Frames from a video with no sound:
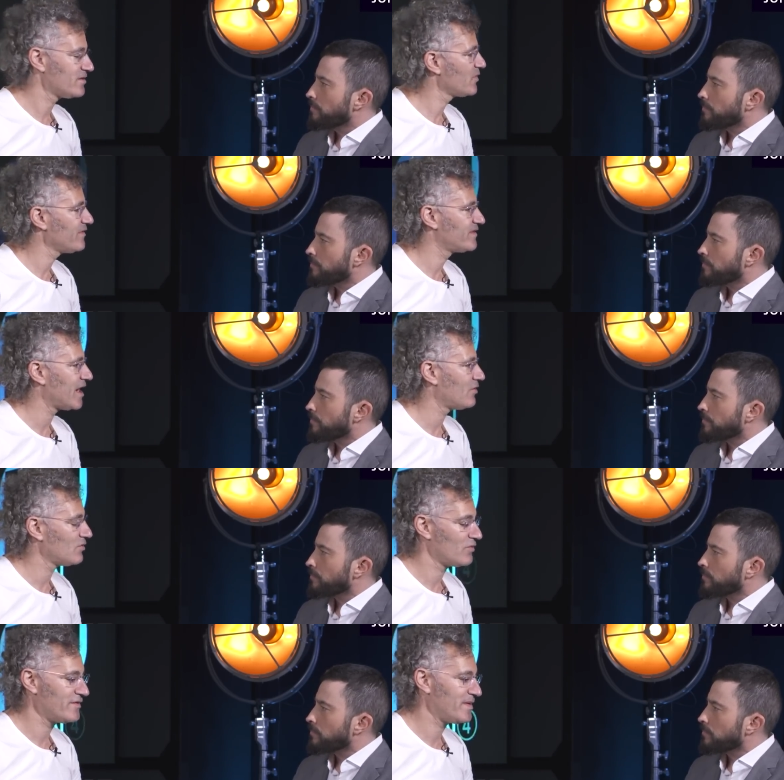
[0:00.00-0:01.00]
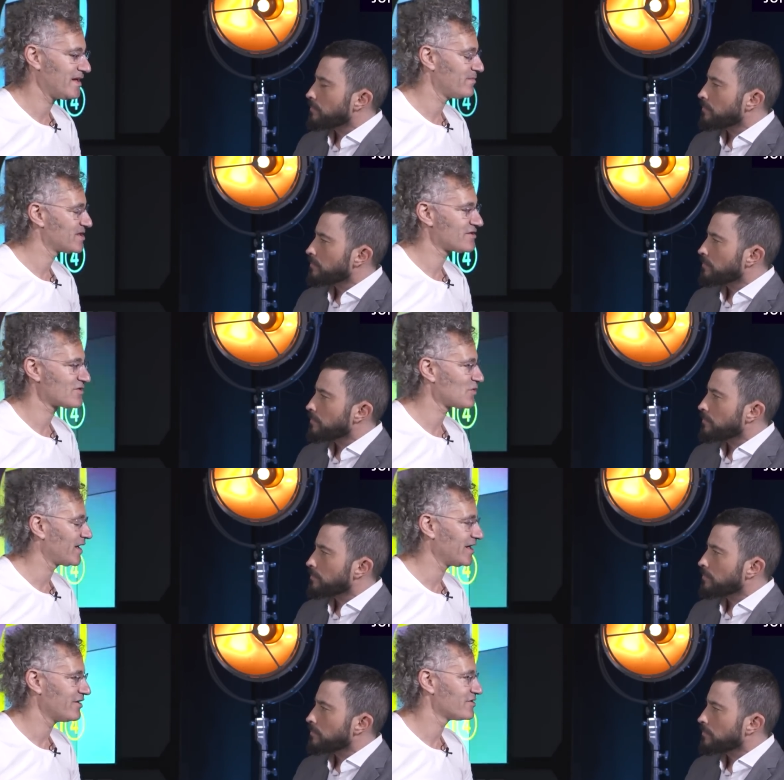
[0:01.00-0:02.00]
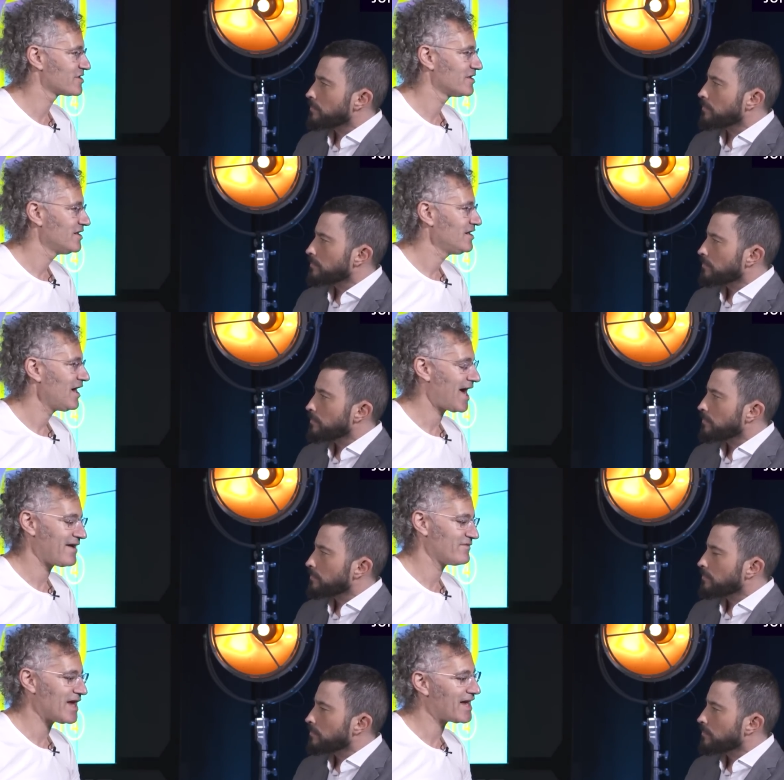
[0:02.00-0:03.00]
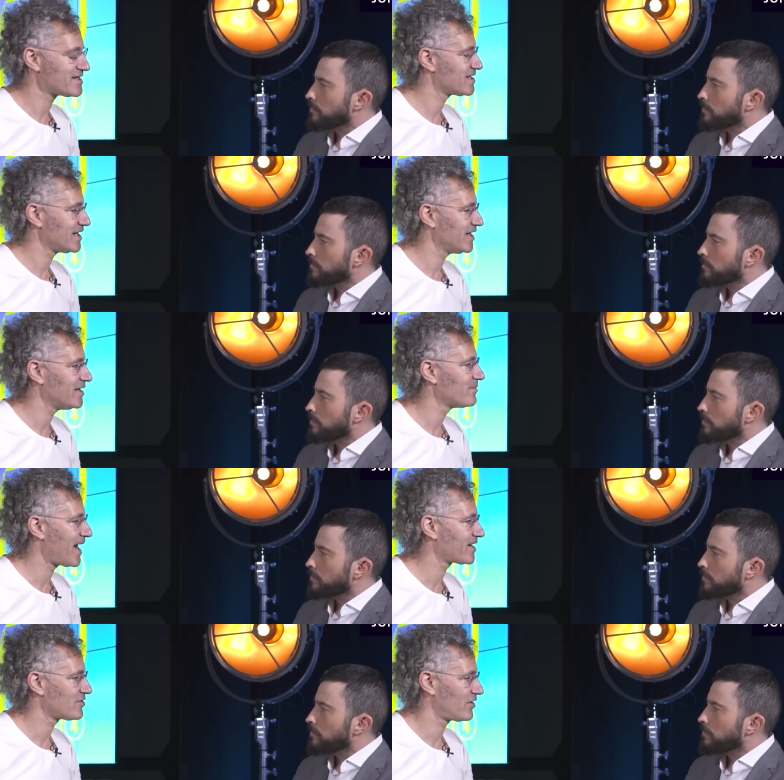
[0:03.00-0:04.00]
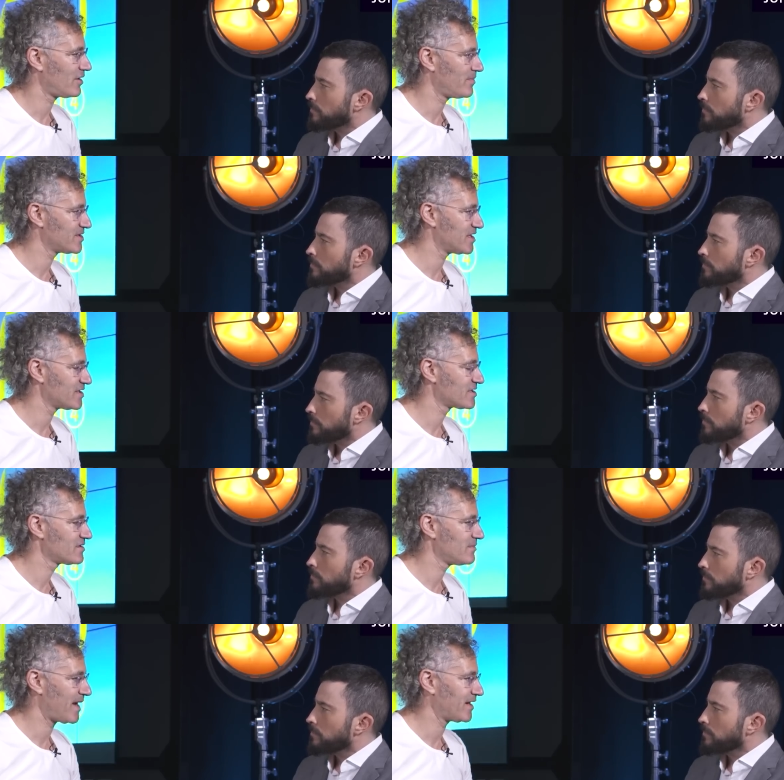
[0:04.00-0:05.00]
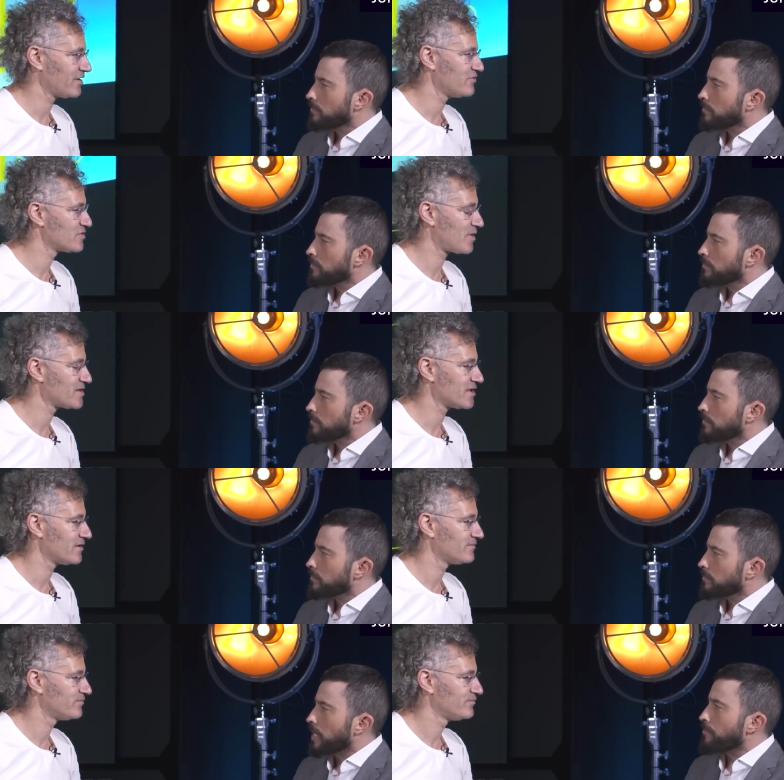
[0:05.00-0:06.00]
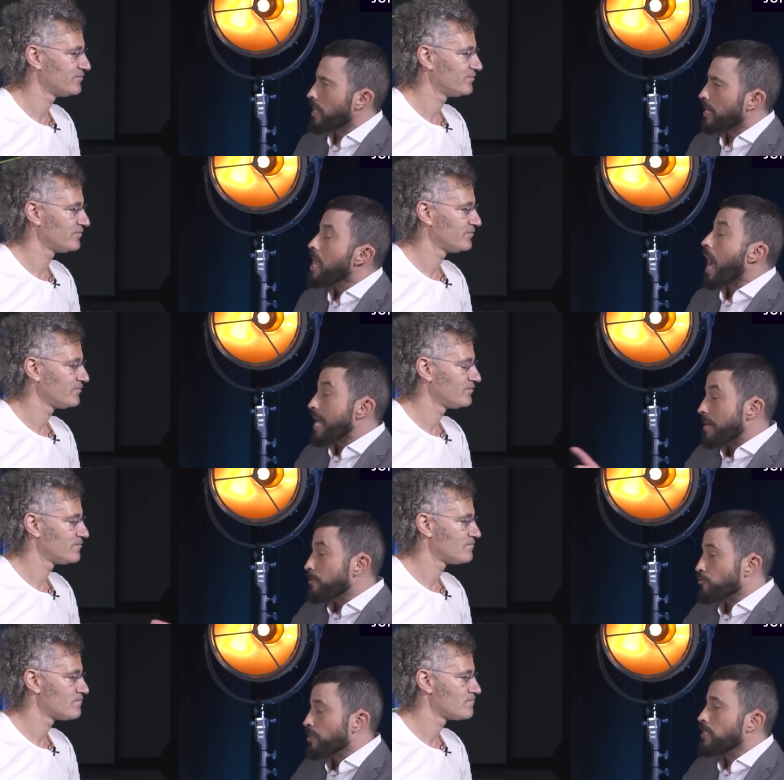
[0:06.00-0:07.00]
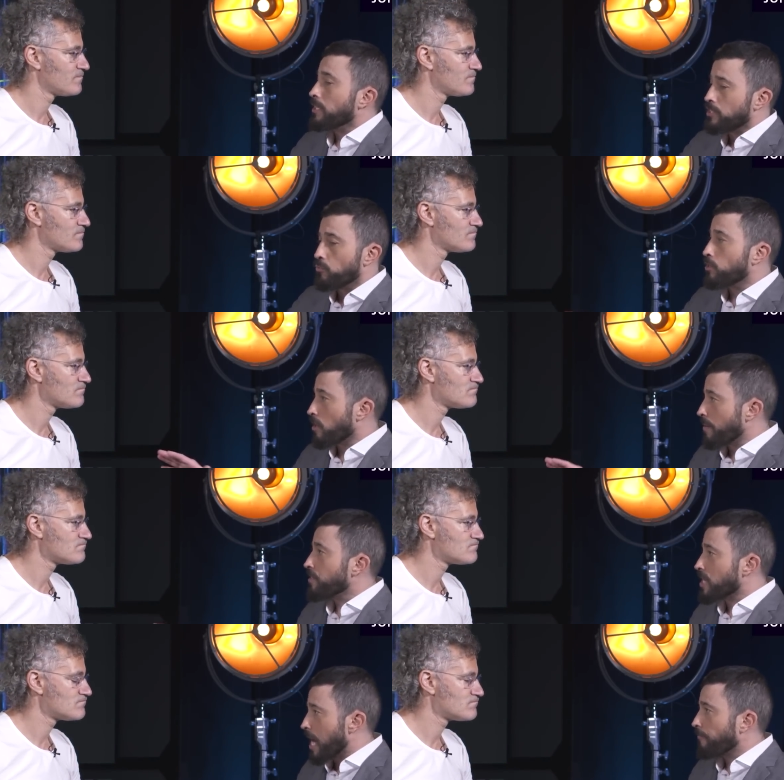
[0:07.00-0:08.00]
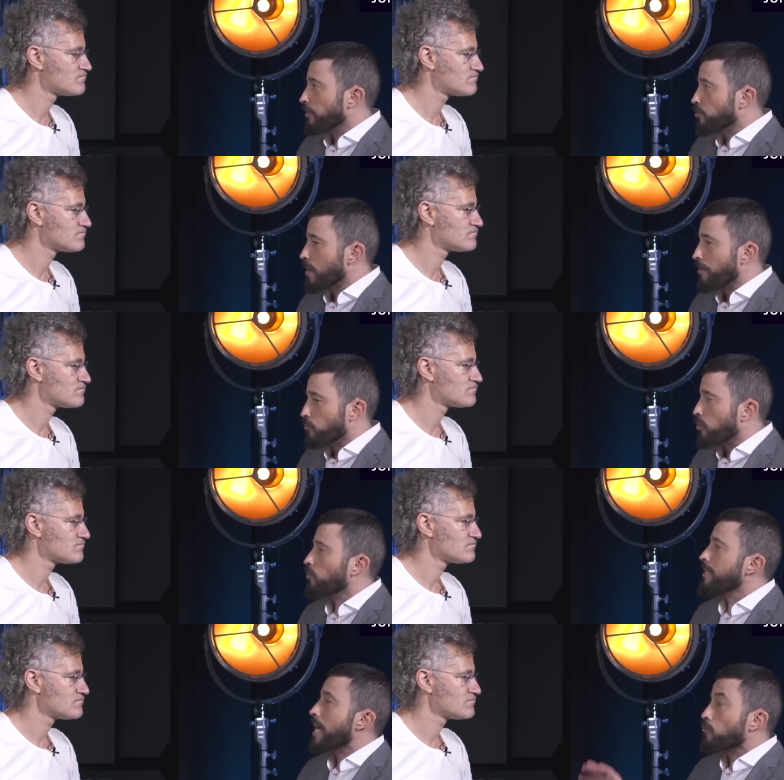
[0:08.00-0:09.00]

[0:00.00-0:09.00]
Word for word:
Speaker 1: in, we've dealt, we've been in business for 20 years. Mm. I have not seen an impact on our business, depending who's president.
Speaker 2: I, not, I am interested. Listen, we talk about these conflicts around the world right